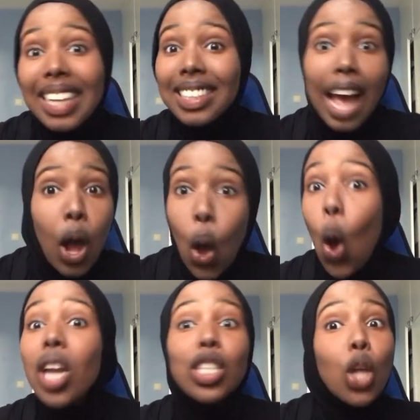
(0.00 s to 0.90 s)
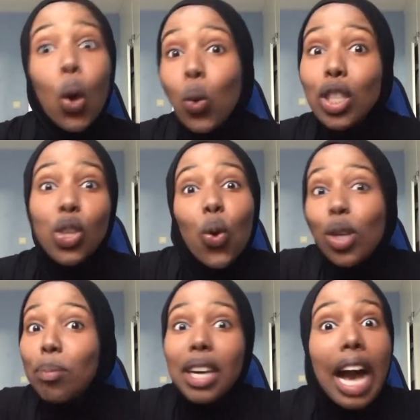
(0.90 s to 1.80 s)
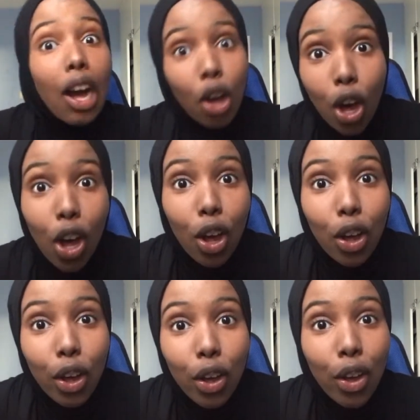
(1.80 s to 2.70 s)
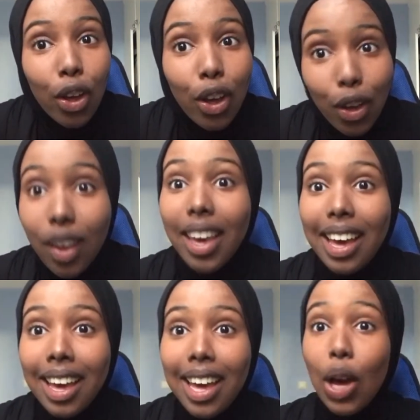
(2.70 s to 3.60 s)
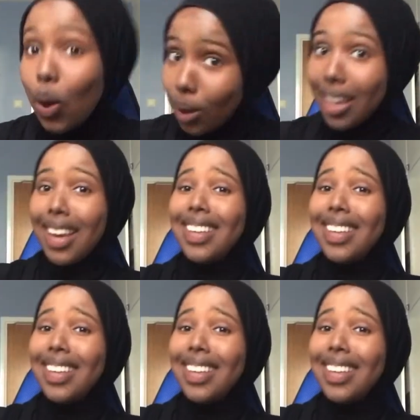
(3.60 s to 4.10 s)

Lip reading: it's alcohol and it's always going to be alcohol. Okay? Okay.